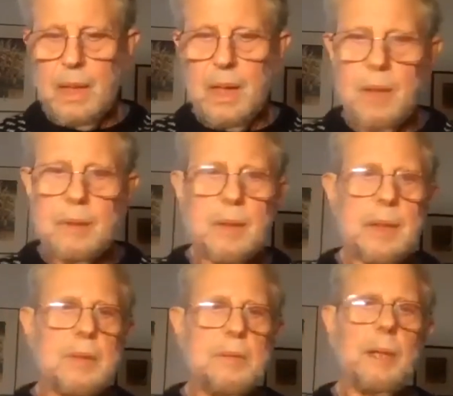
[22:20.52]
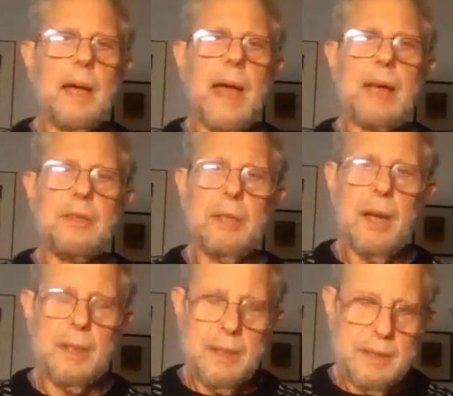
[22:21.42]
is we
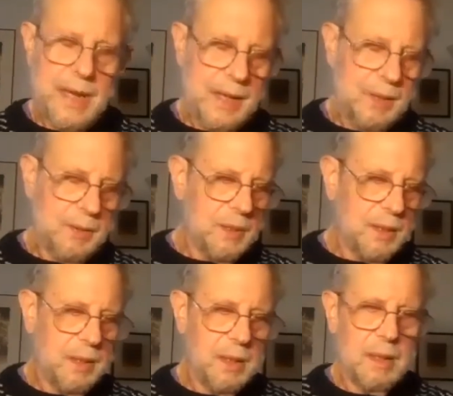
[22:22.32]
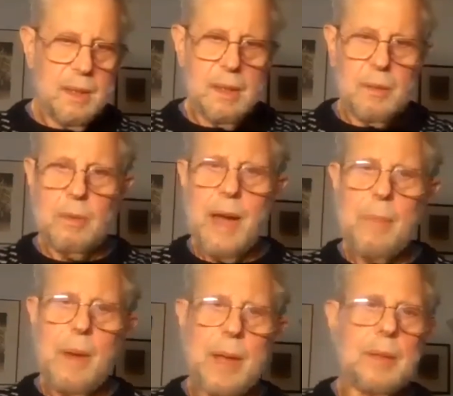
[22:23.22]
actually hunted down the
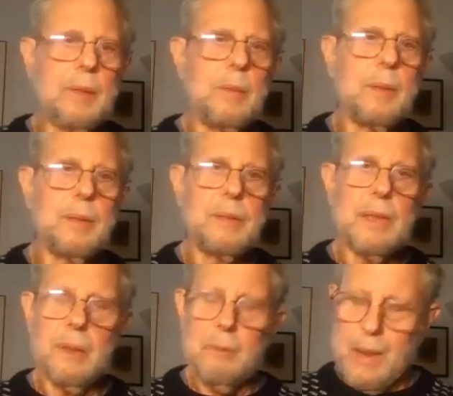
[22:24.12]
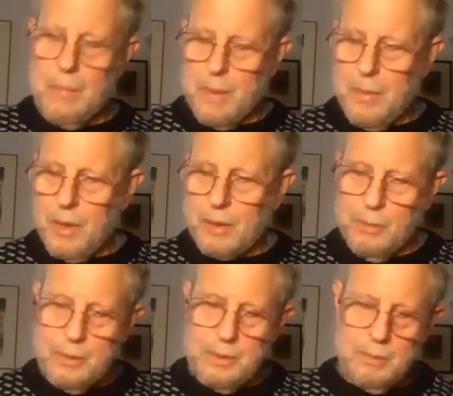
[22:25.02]
rabbi who was Rabbi
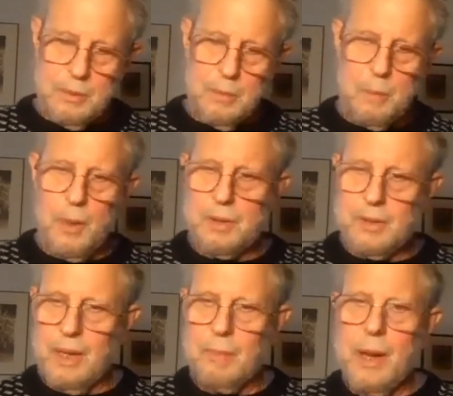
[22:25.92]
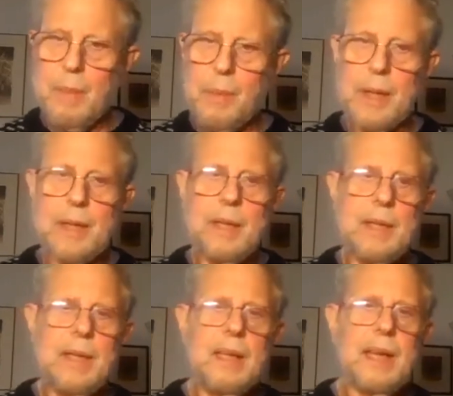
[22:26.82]
Markowitz, who was a part-time rabbi
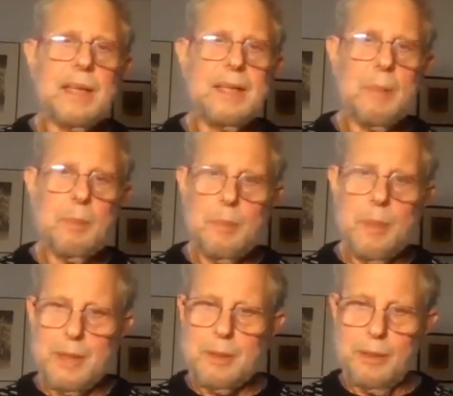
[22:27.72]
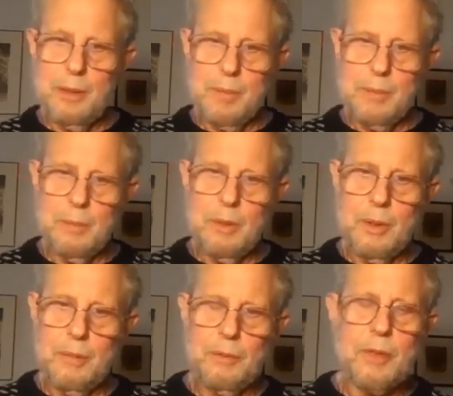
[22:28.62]
at Temple Beth Shalom. So
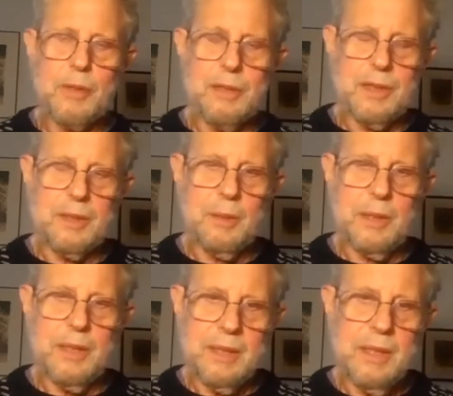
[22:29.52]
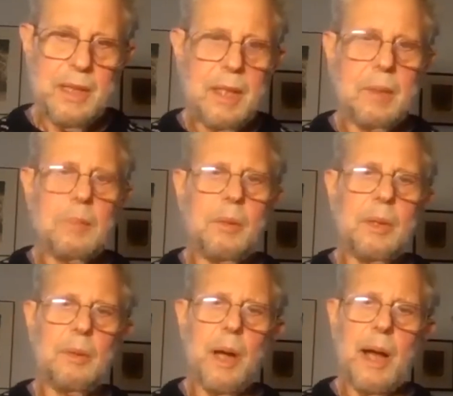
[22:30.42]
one of the first things we did
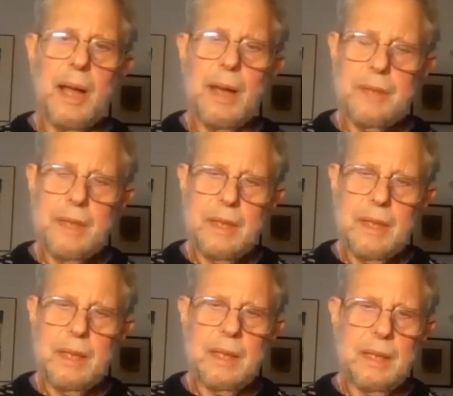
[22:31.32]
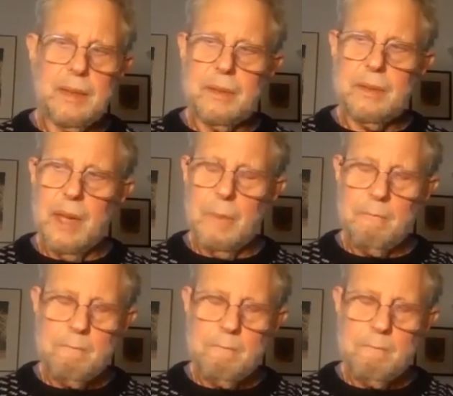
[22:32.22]
when we arrived is